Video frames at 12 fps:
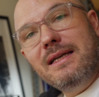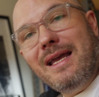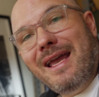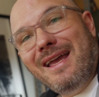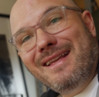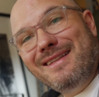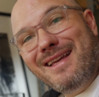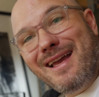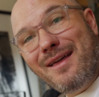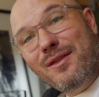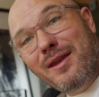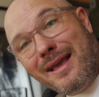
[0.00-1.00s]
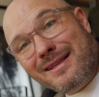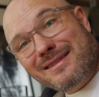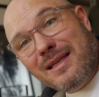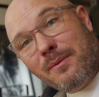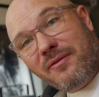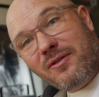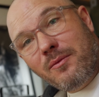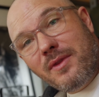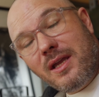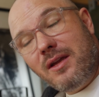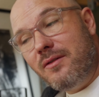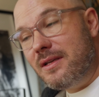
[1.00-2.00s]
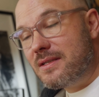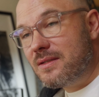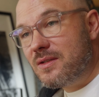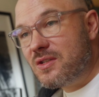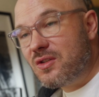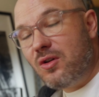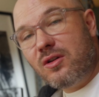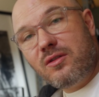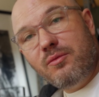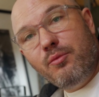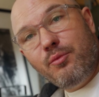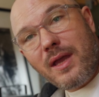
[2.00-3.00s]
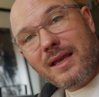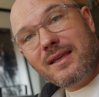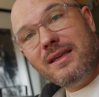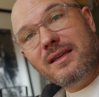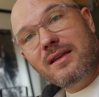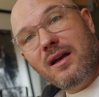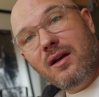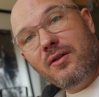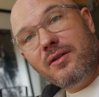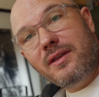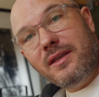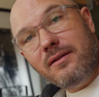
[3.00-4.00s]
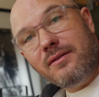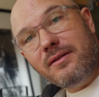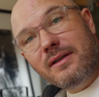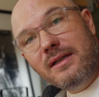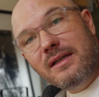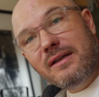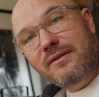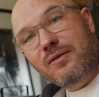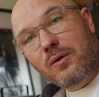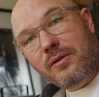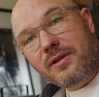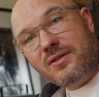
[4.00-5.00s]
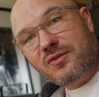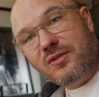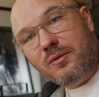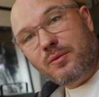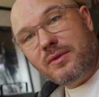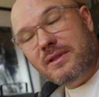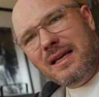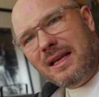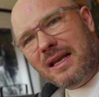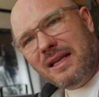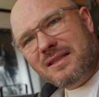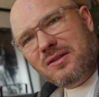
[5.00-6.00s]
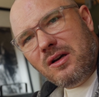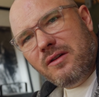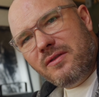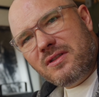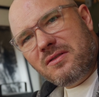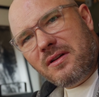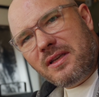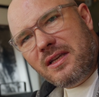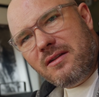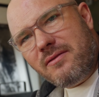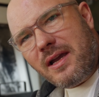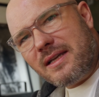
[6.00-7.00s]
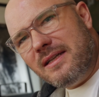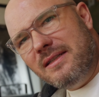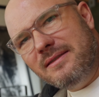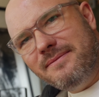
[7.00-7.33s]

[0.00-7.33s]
And the next step from there is to start packing our gear for this trip. Let's go over to our gear rack.